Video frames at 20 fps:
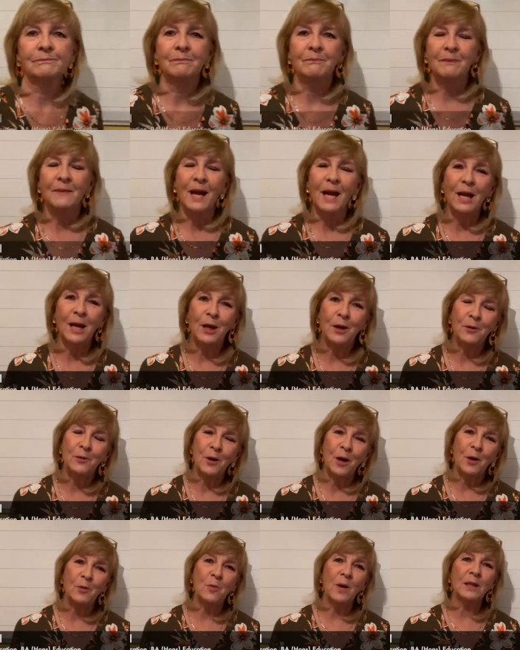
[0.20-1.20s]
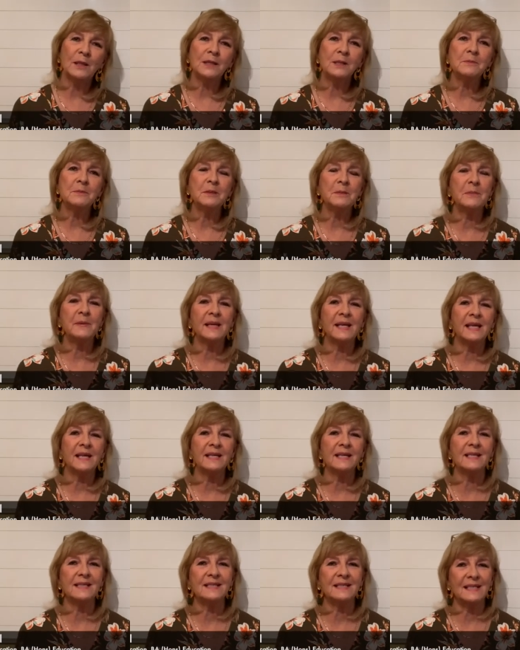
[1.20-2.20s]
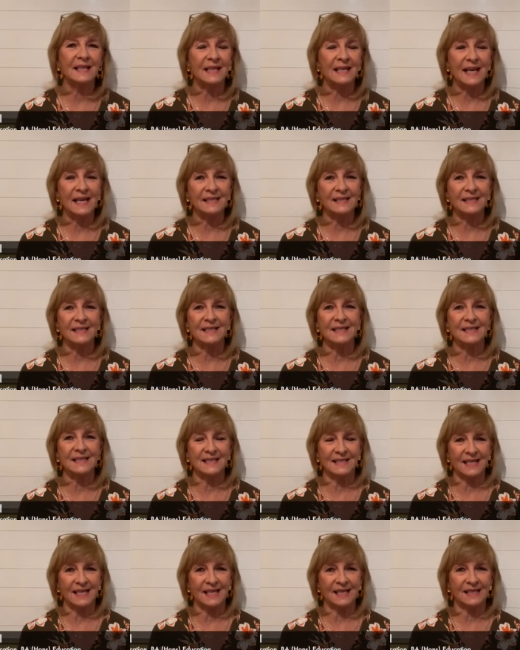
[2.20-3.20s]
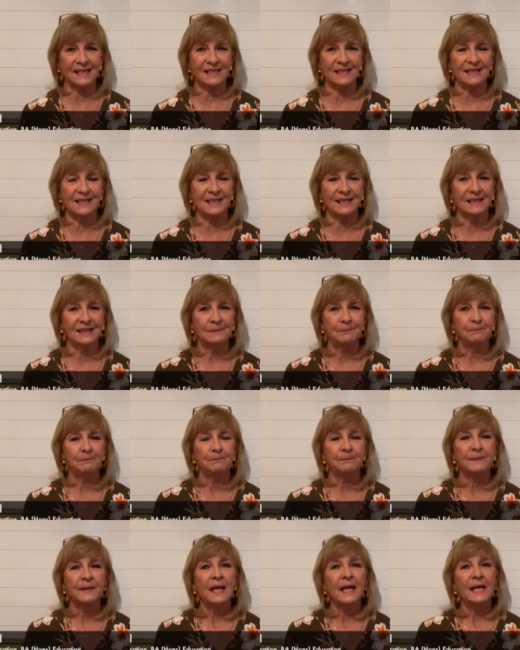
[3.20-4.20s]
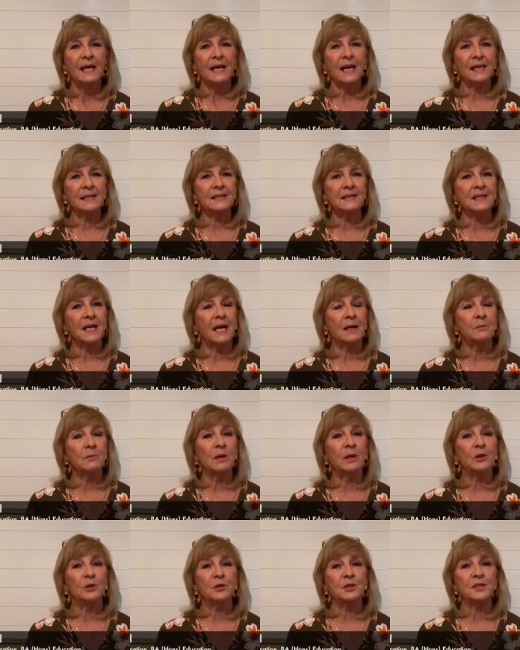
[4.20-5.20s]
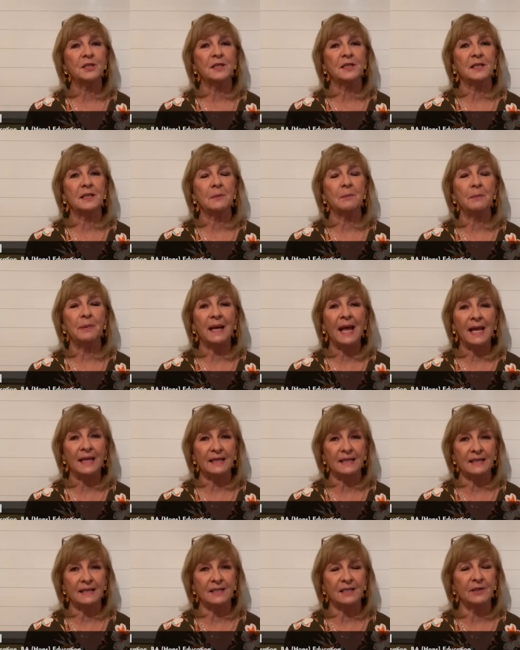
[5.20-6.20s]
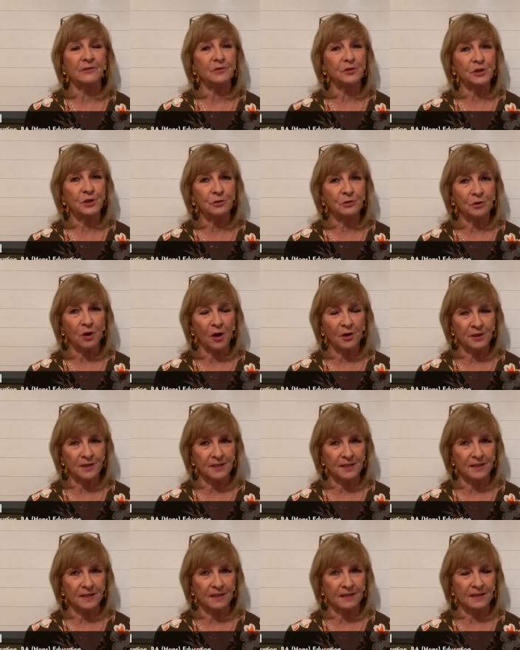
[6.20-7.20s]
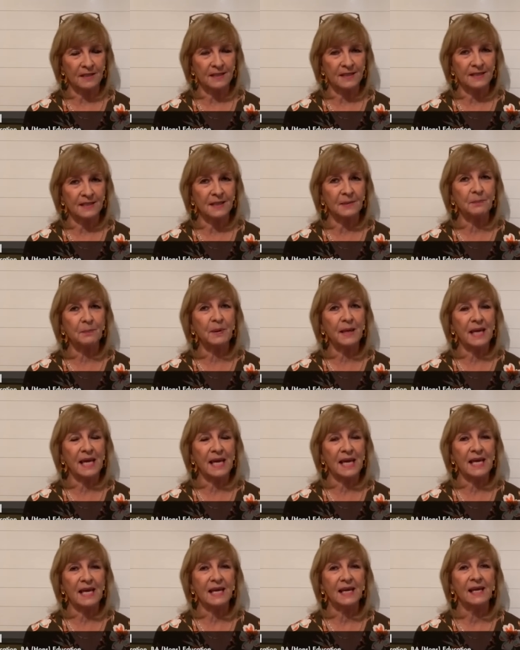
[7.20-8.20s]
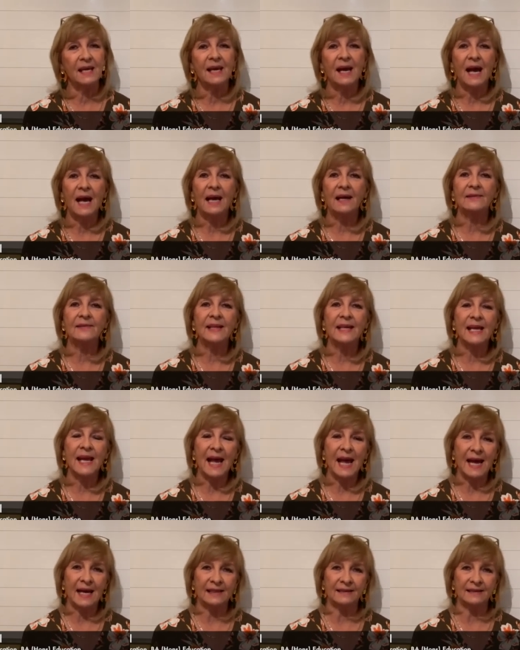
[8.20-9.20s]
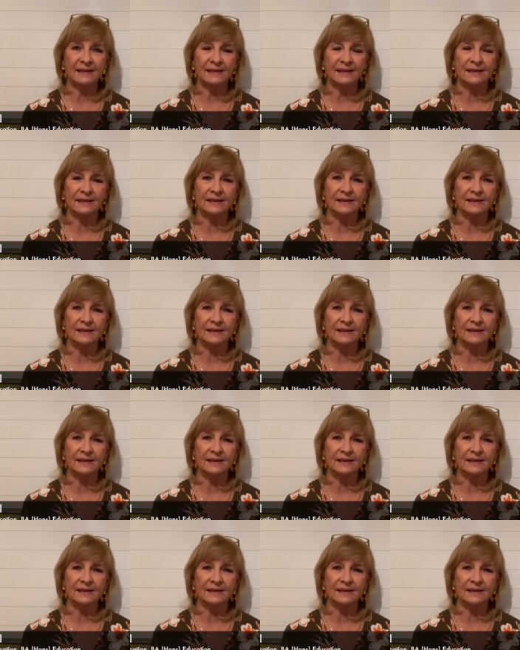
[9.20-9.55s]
Hello and welcome to Beginners Lesson 6. Last time we looked at the blend of two consonants, the P and the L.